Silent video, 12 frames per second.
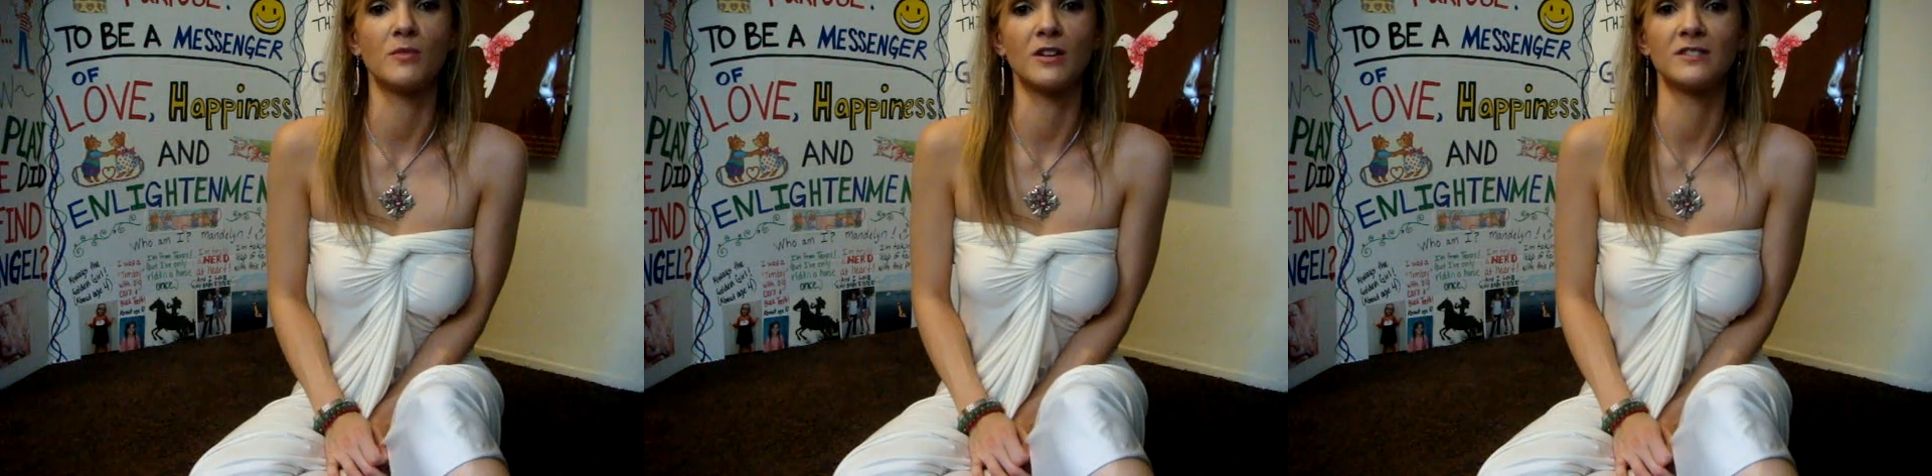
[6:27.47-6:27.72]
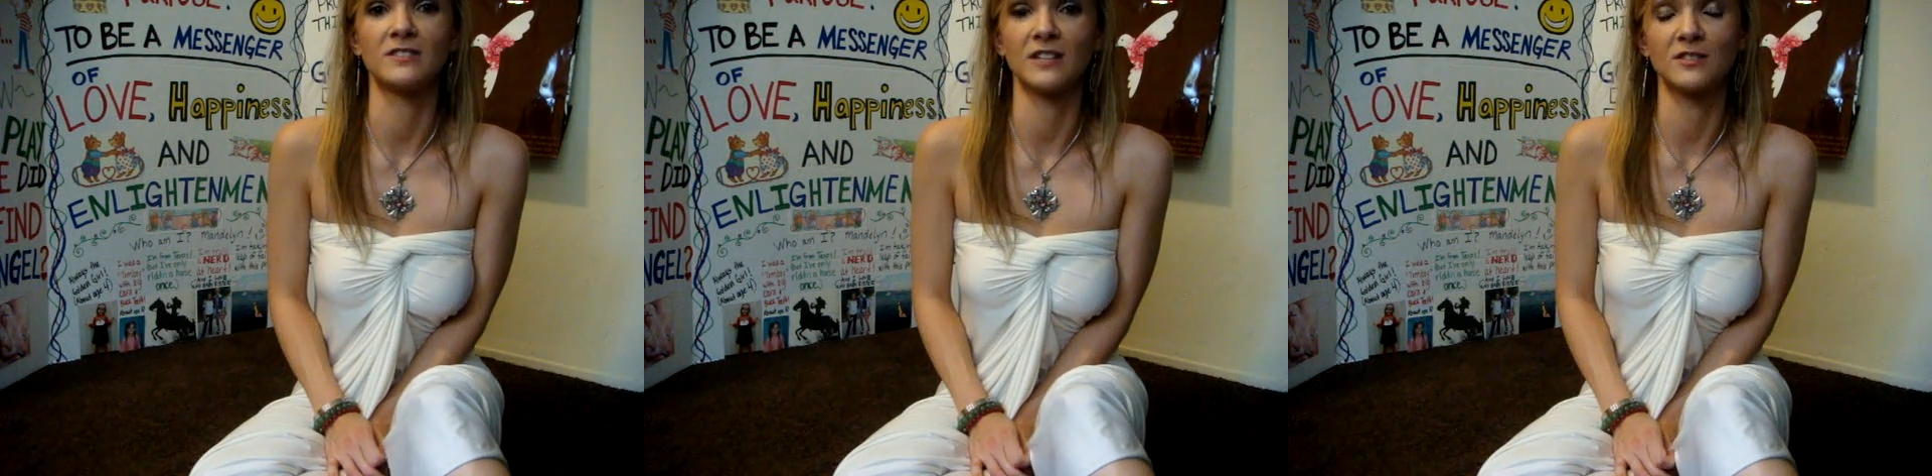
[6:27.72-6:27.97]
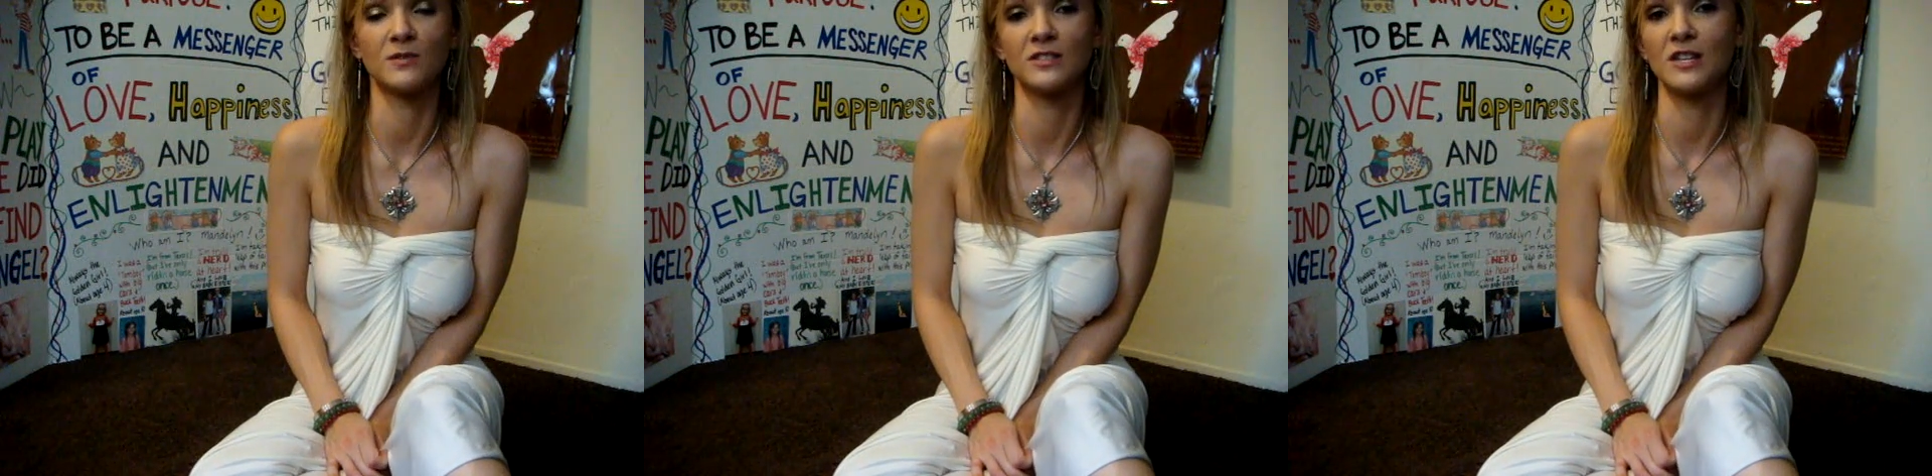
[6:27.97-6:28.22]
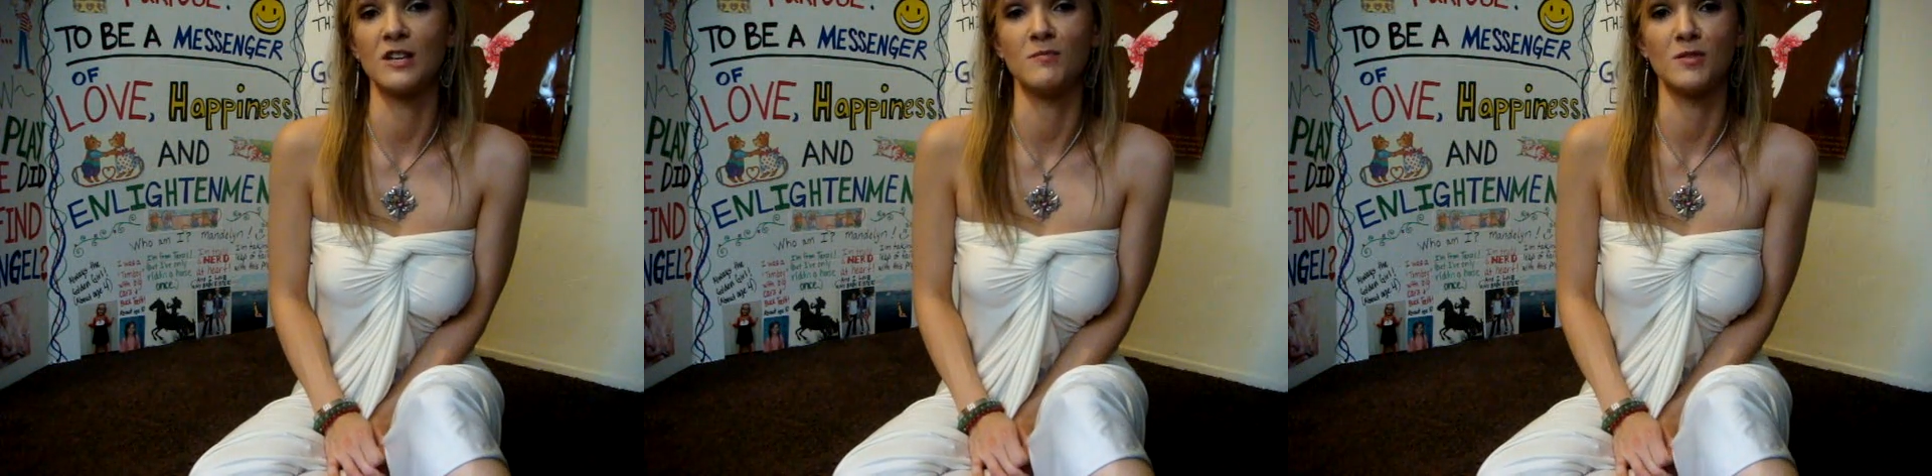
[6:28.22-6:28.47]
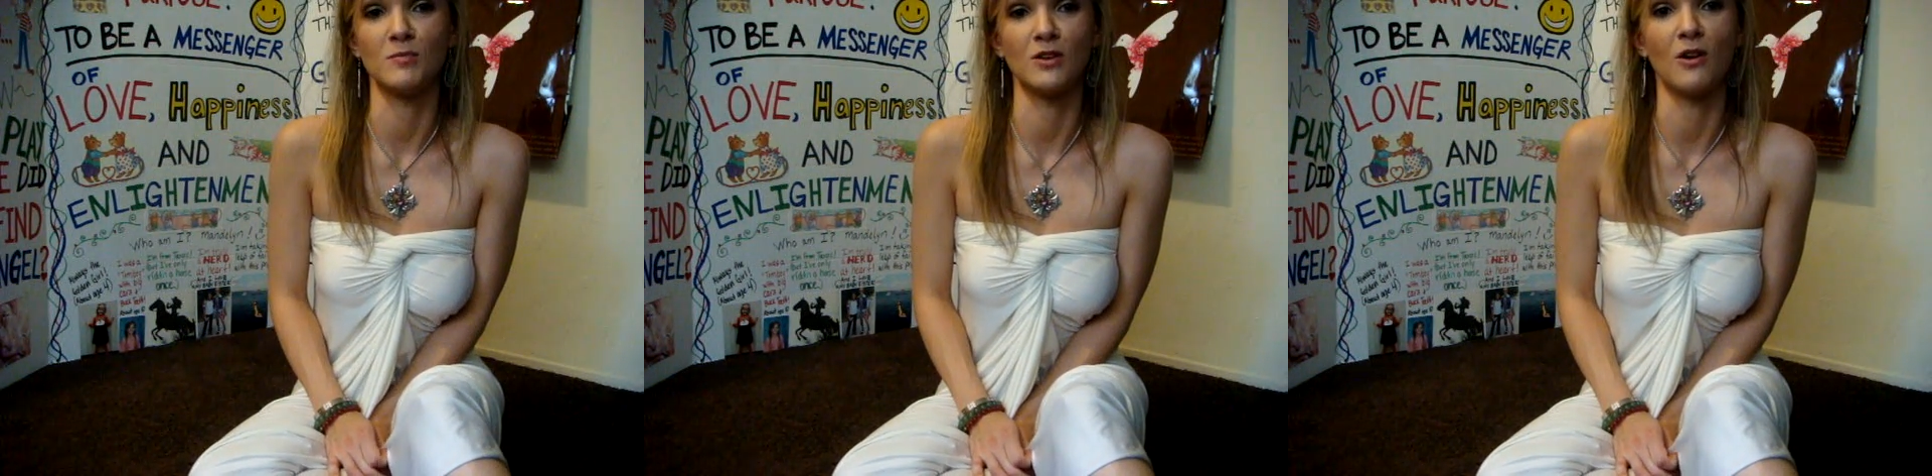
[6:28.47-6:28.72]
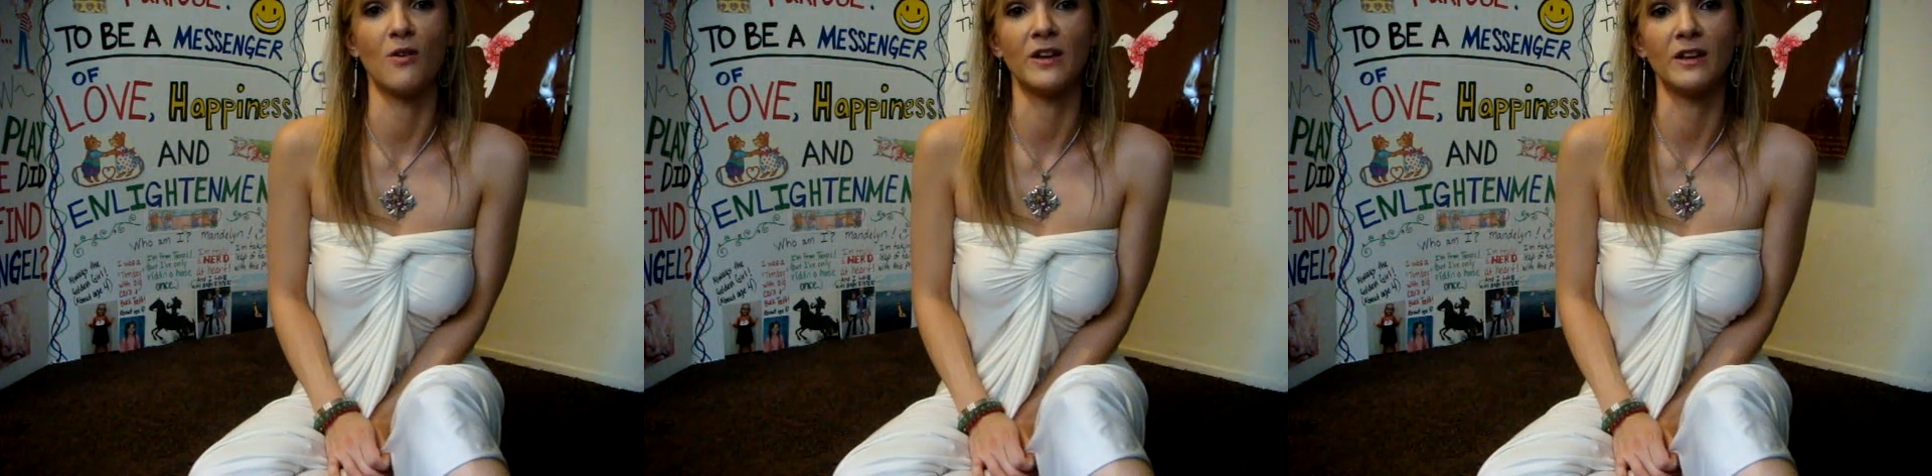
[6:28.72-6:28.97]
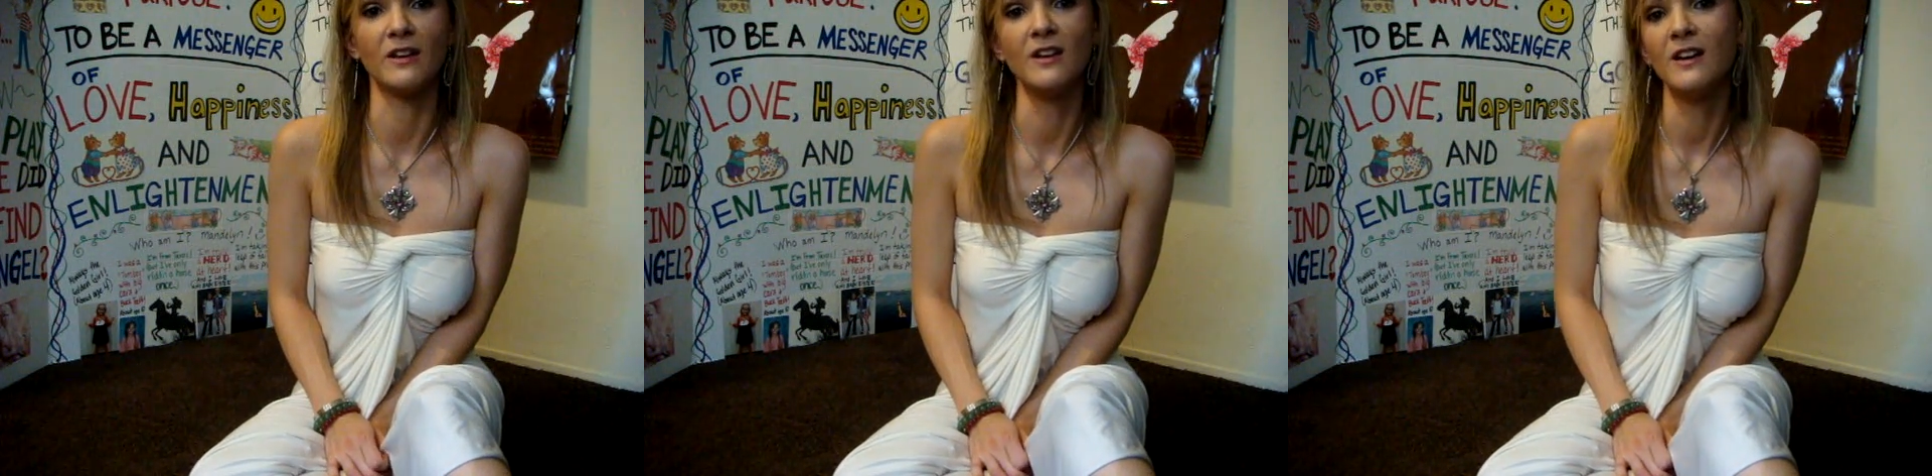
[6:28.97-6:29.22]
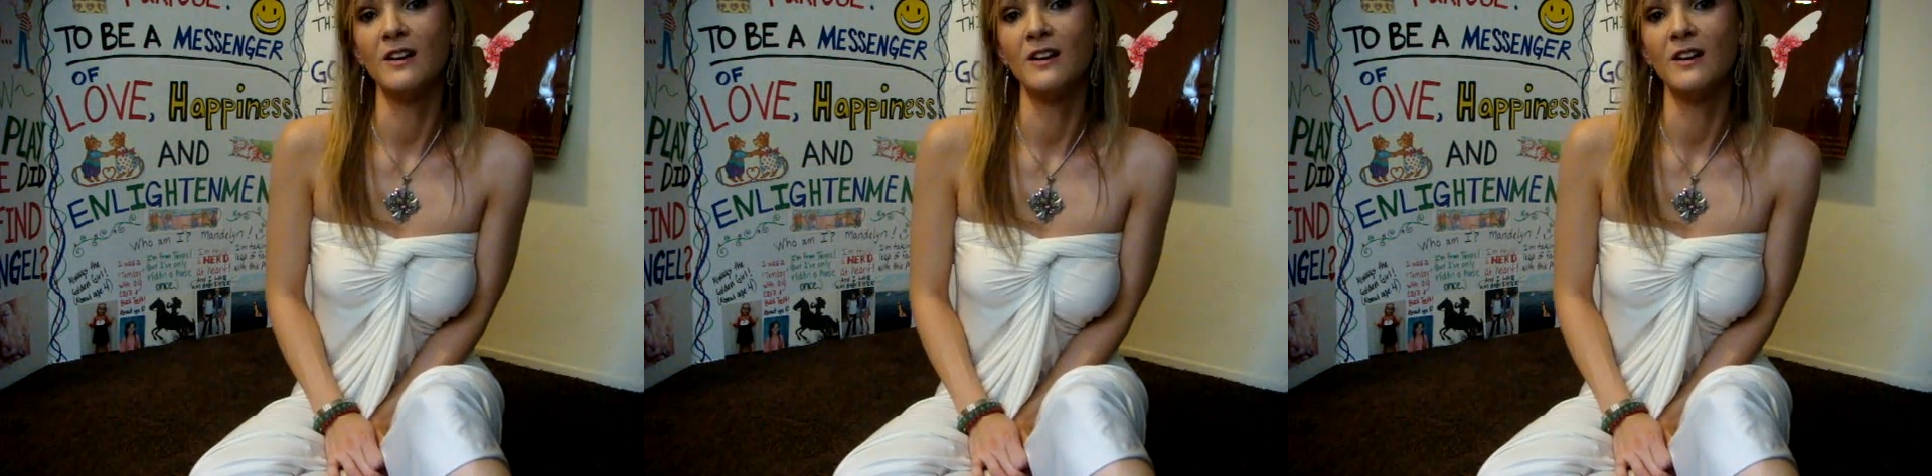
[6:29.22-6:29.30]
because that's what's keeping me going,